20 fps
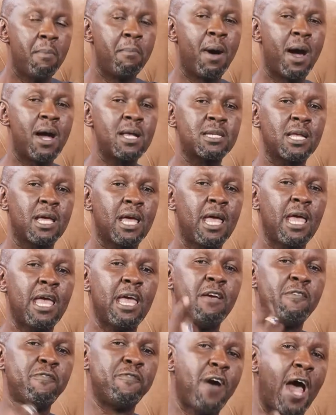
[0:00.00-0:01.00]
but
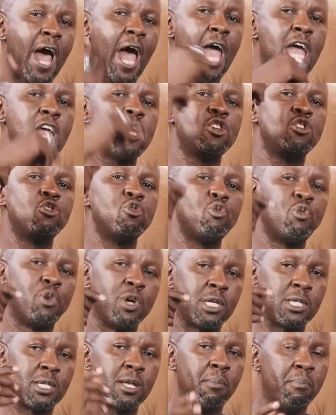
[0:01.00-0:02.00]
if I do
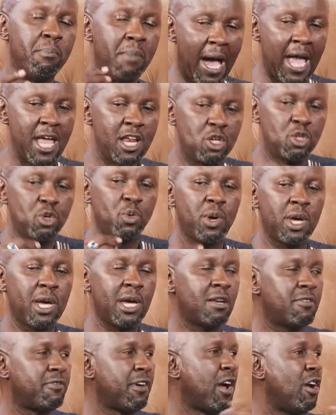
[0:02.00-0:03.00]
it, my
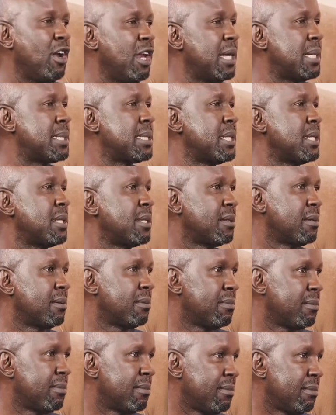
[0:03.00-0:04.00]
doing it violates it.
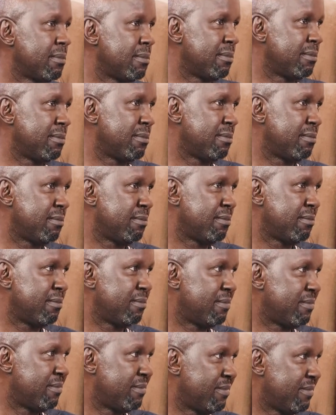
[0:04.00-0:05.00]

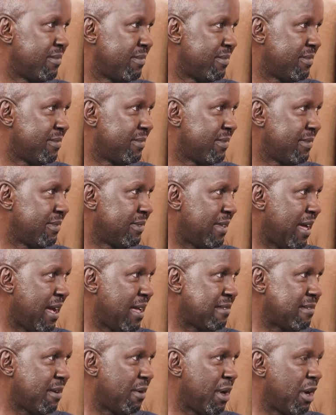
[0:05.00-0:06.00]

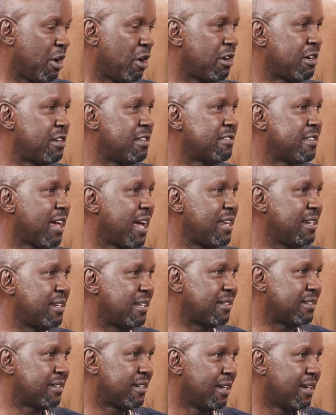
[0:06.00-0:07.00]
That's the way God designed it.